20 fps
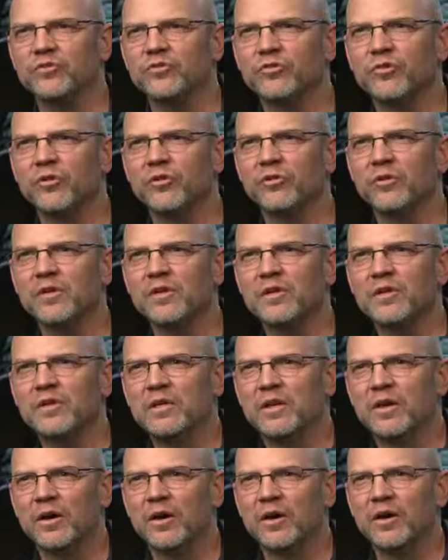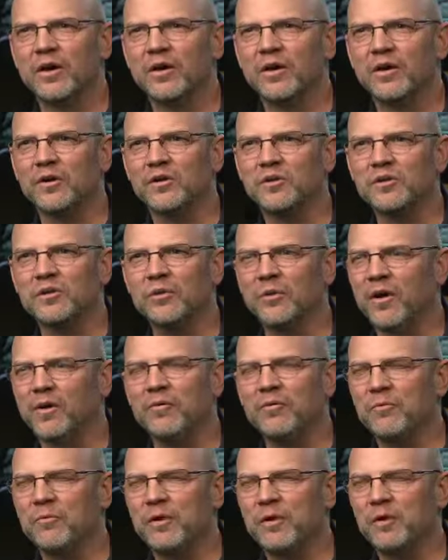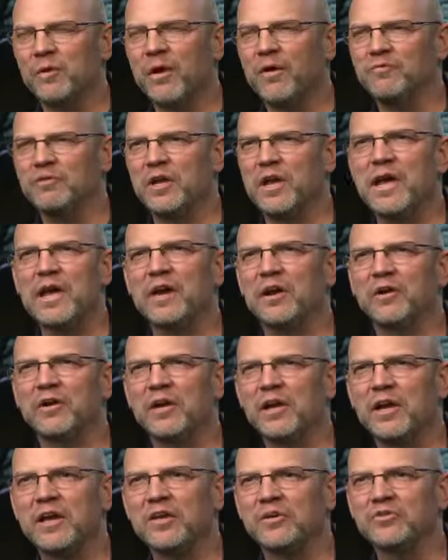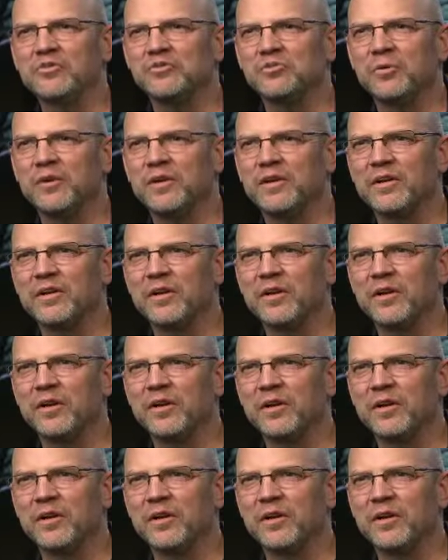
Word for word: So uh, you don't have, we don't have to hang our heads when uh,